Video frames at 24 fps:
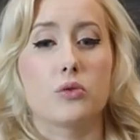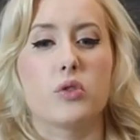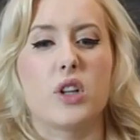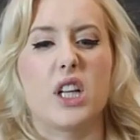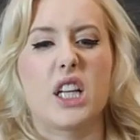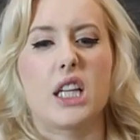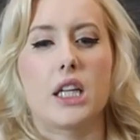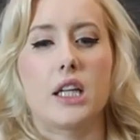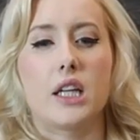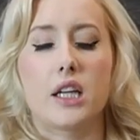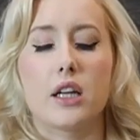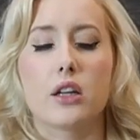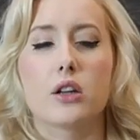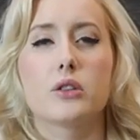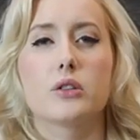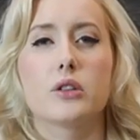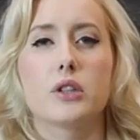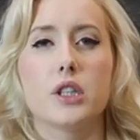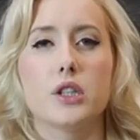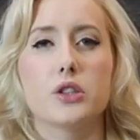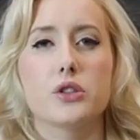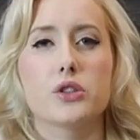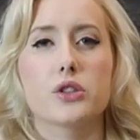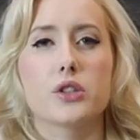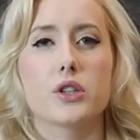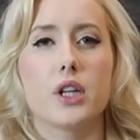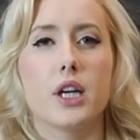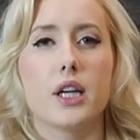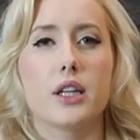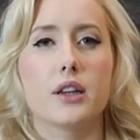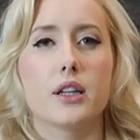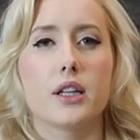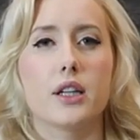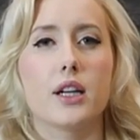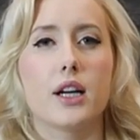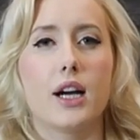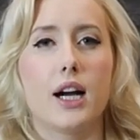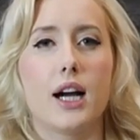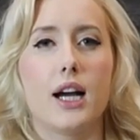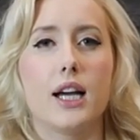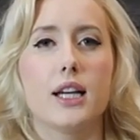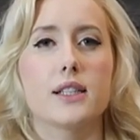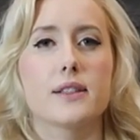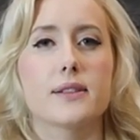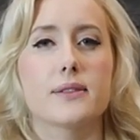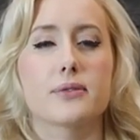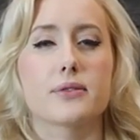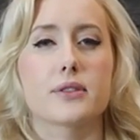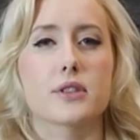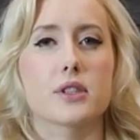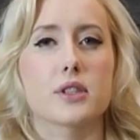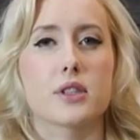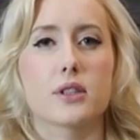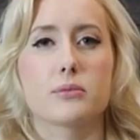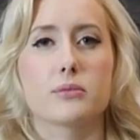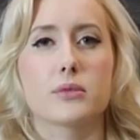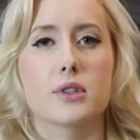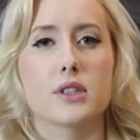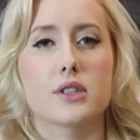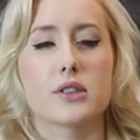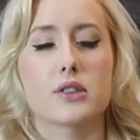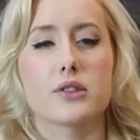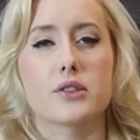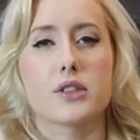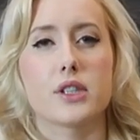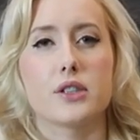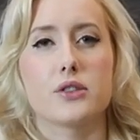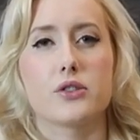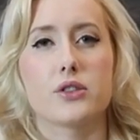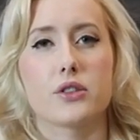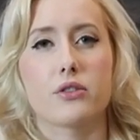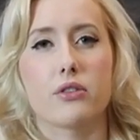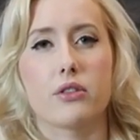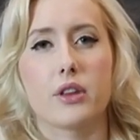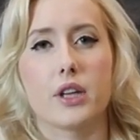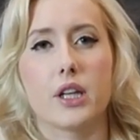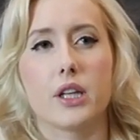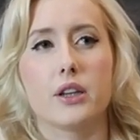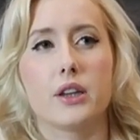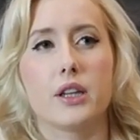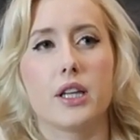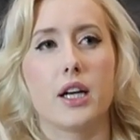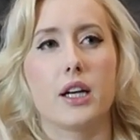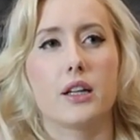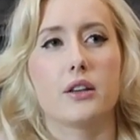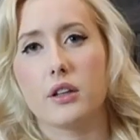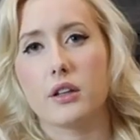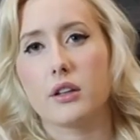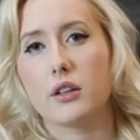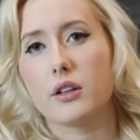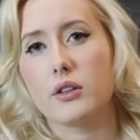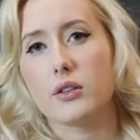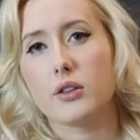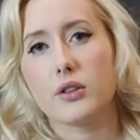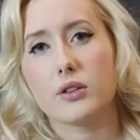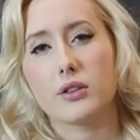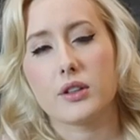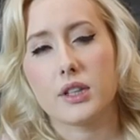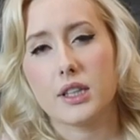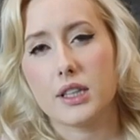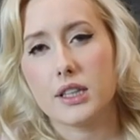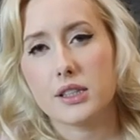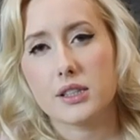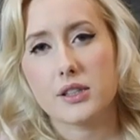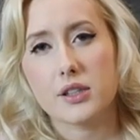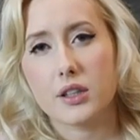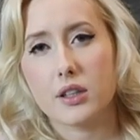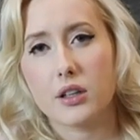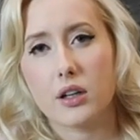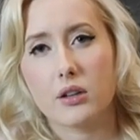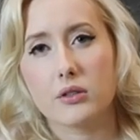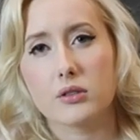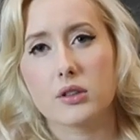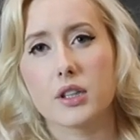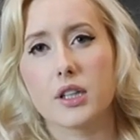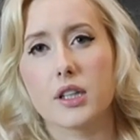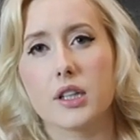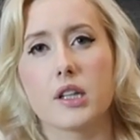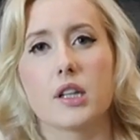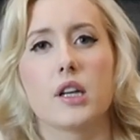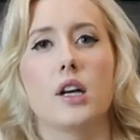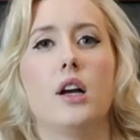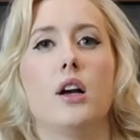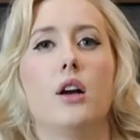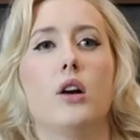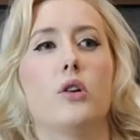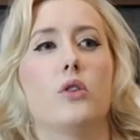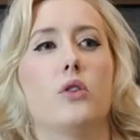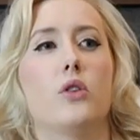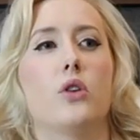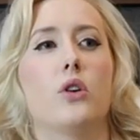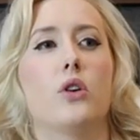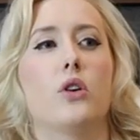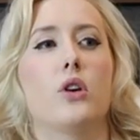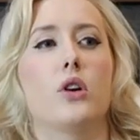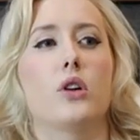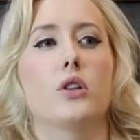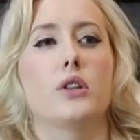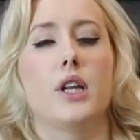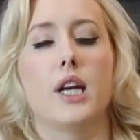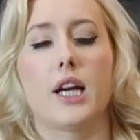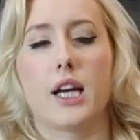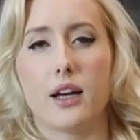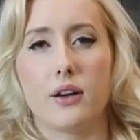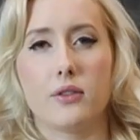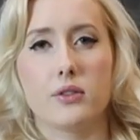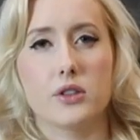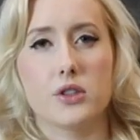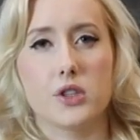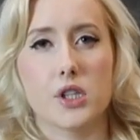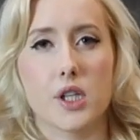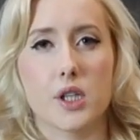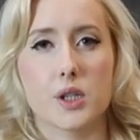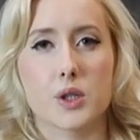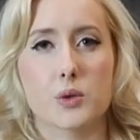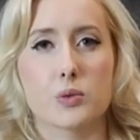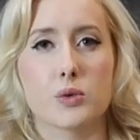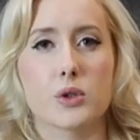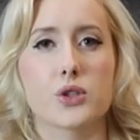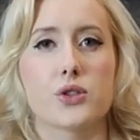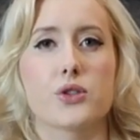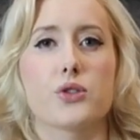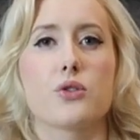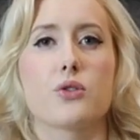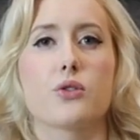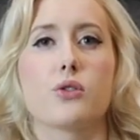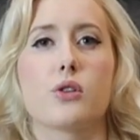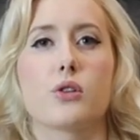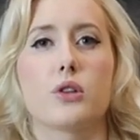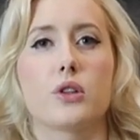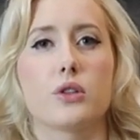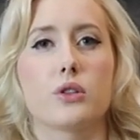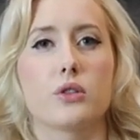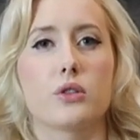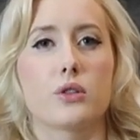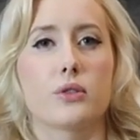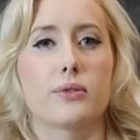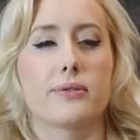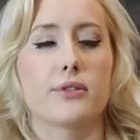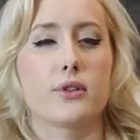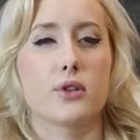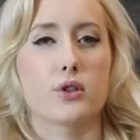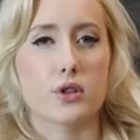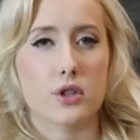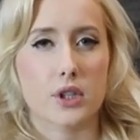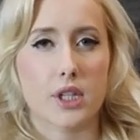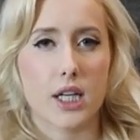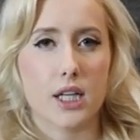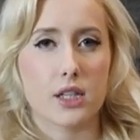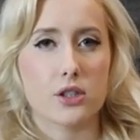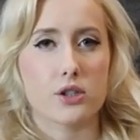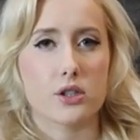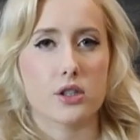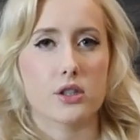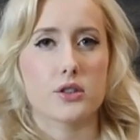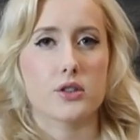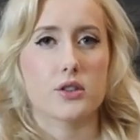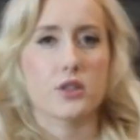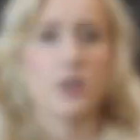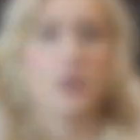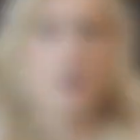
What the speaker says: of like yellowish, then the guys, for some reason, they just think that, you know, you're easygoing, or they have a chance with you, or you're flirtatious.